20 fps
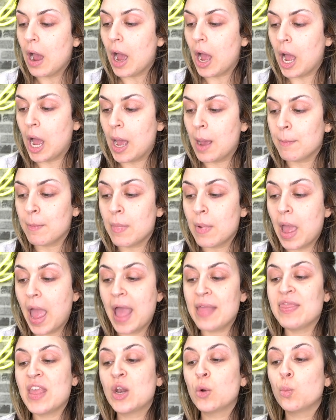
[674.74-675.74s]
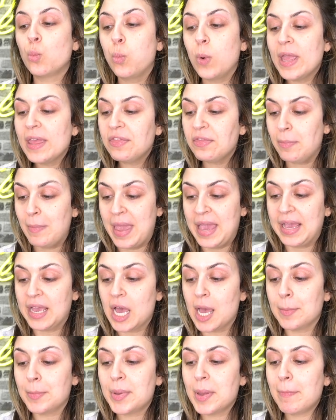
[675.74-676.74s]
um, and then with
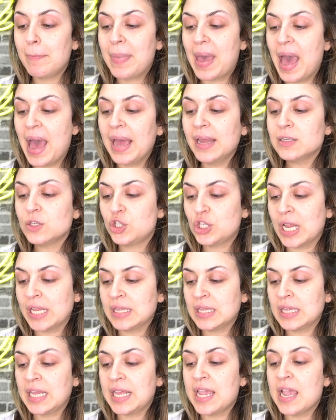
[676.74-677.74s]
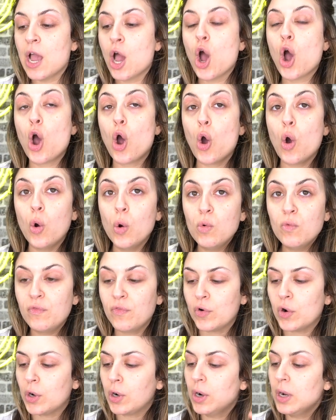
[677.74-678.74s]
makeup, pat gently
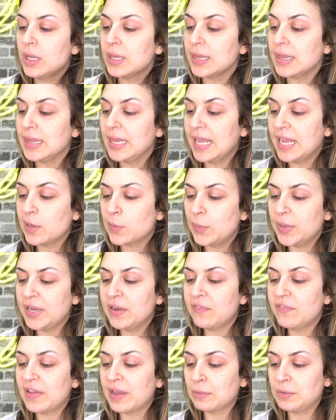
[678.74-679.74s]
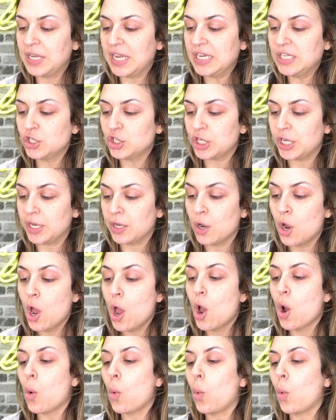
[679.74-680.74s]
over liquid foundation
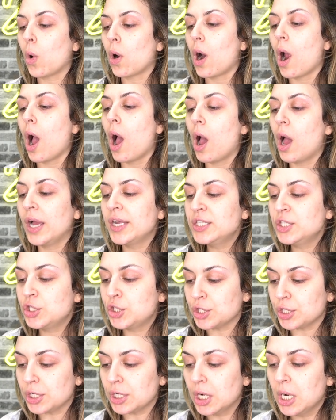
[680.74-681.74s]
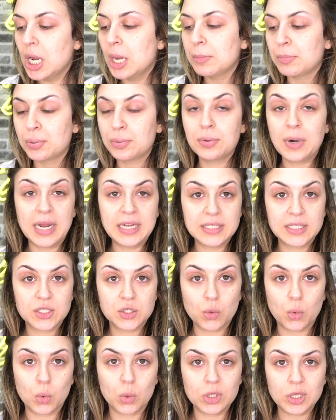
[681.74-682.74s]
or under pressed
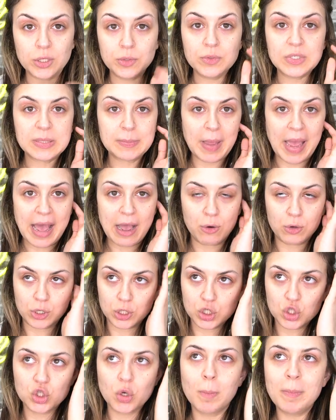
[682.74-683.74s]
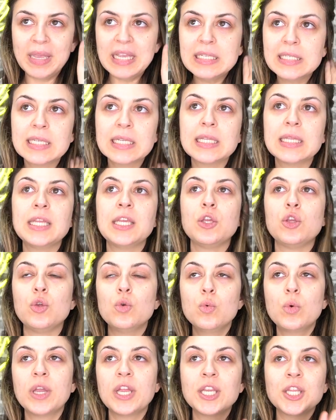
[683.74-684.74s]
or loose powder. So basically
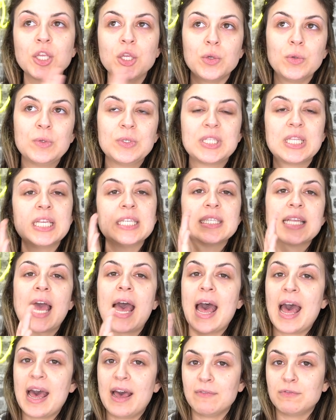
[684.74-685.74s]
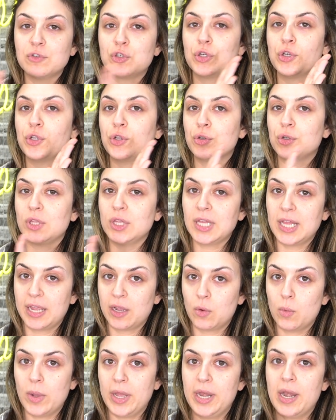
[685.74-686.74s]
you can use this after your
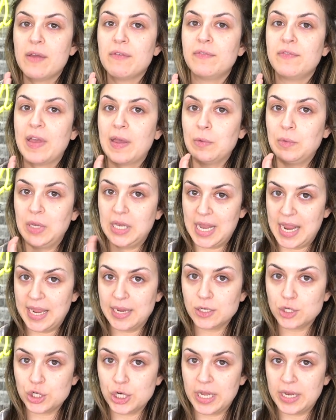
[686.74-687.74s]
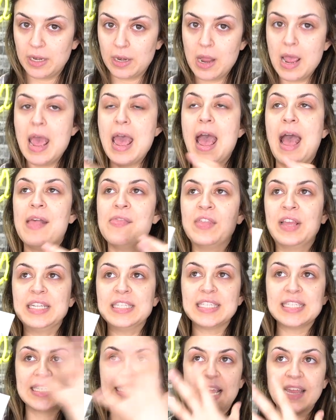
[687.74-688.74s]
liquid foundation and then
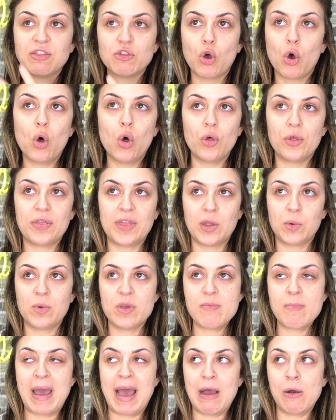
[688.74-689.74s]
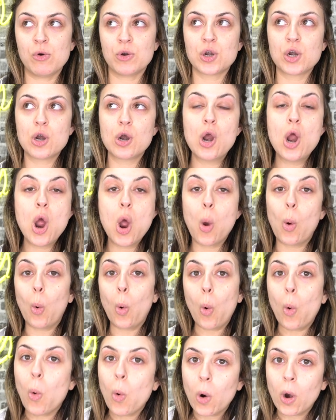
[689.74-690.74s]
set the whole thing with powder
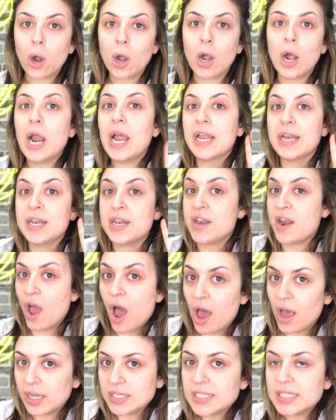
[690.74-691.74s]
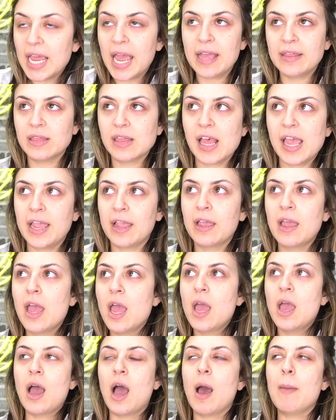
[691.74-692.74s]
or not. And like,
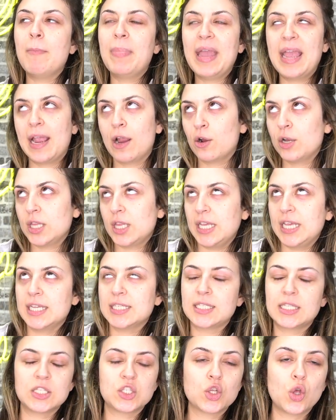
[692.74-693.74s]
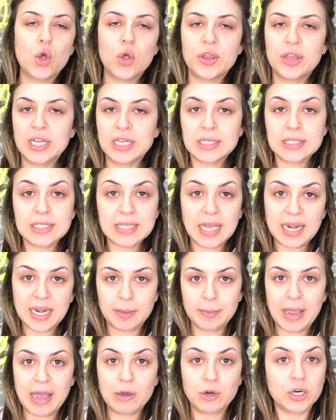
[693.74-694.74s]
apparently it's this whole thing,
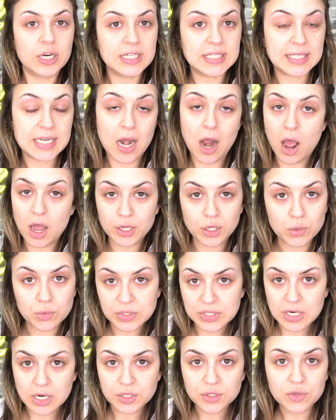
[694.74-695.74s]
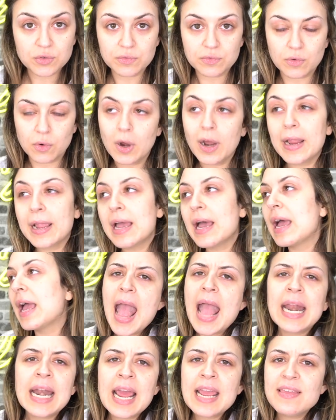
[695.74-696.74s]
setting powder is not used on Euphoria.
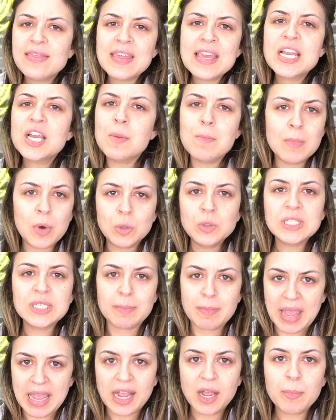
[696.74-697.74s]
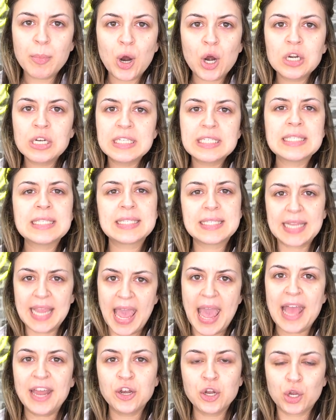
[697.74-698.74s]
And I think most makeup artists
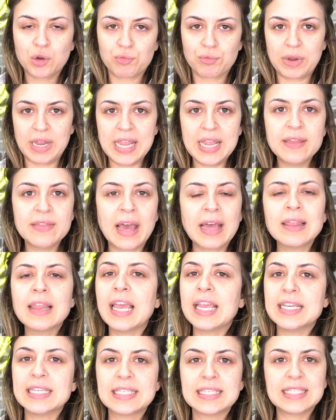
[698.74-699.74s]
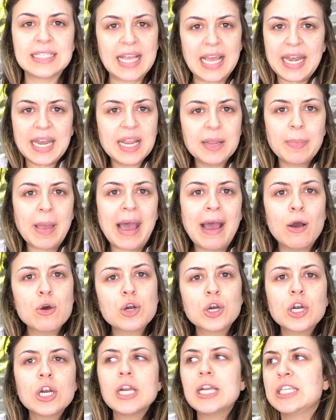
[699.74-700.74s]
can agree that like setting
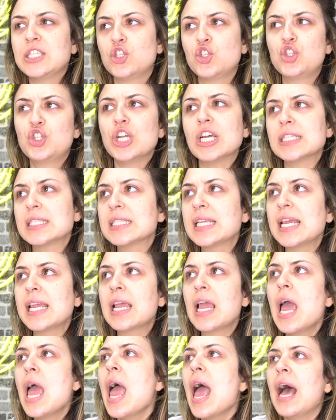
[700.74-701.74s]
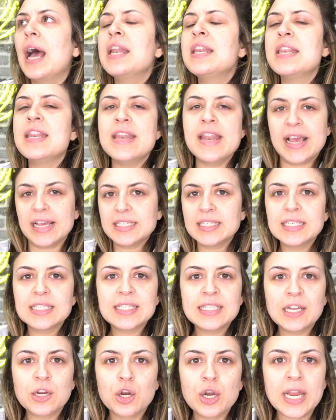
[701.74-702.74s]
powder is just like a
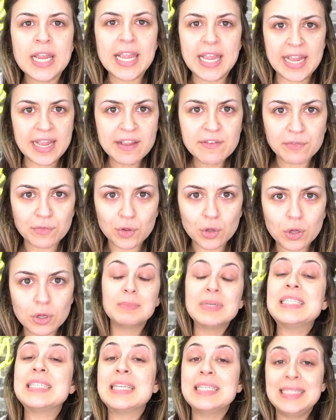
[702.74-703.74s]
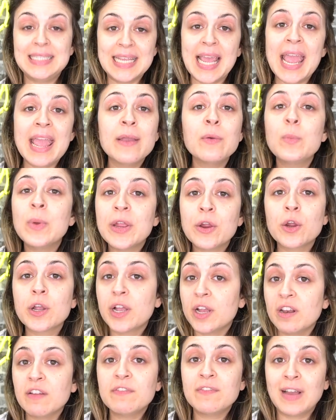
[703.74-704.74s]
necessary evil. But today we are
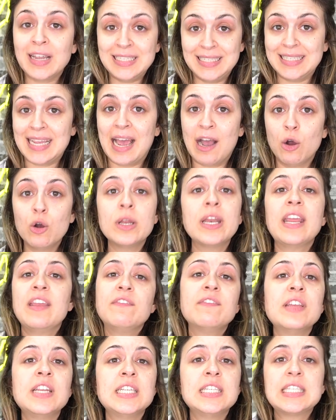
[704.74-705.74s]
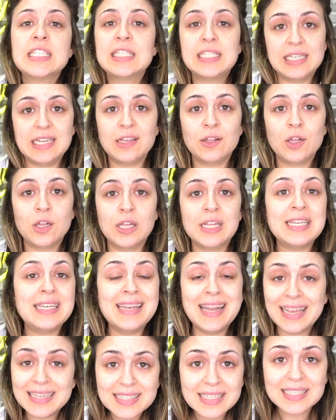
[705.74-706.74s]
gonna find out if it is still
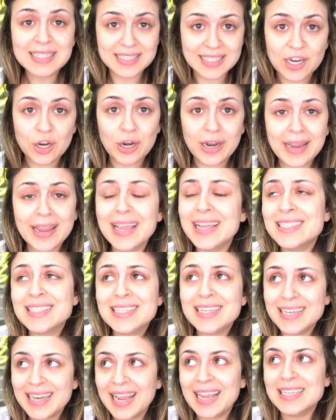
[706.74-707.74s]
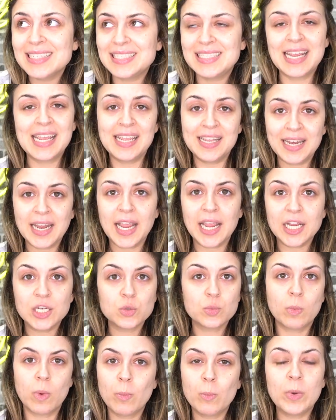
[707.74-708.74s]
necessary in today's day and
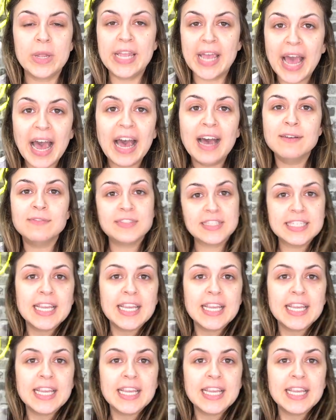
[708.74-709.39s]
age when we have